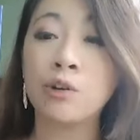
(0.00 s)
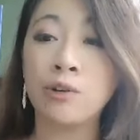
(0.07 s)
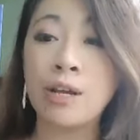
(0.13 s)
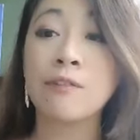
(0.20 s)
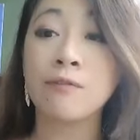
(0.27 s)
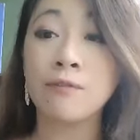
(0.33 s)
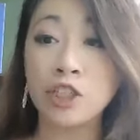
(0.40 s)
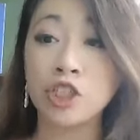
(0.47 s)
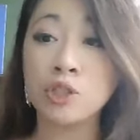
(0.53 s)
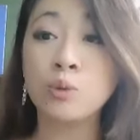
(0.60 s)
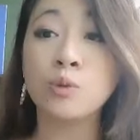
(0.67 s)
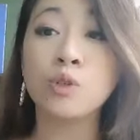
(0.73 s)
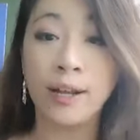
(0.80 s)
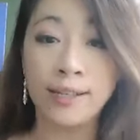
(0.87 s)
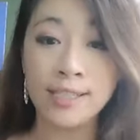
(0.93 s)
create fresh
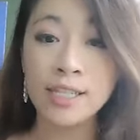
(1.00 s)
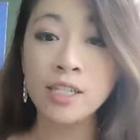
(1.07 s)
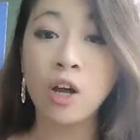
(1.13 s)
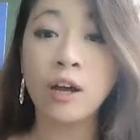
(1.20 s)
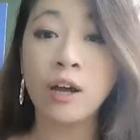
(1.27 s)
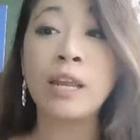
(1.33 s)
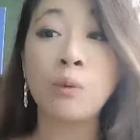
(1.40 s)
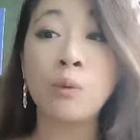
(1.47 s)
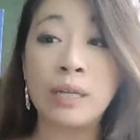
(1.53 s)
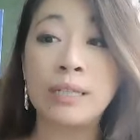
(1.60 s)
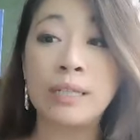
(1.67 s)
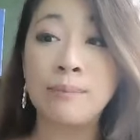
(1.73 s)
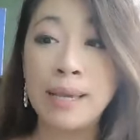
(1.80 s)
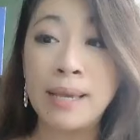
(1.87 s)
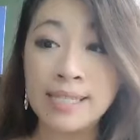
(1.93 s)
new content on a
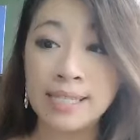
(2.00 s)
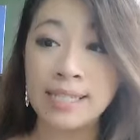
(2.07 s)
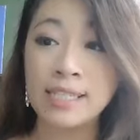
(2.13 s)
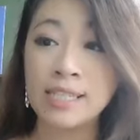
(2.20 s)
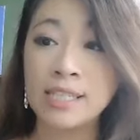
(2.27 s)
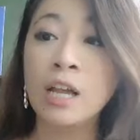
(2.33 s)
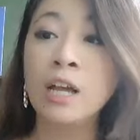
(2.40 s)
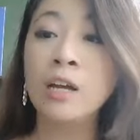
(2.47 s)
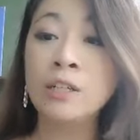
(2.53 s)
weekly basis.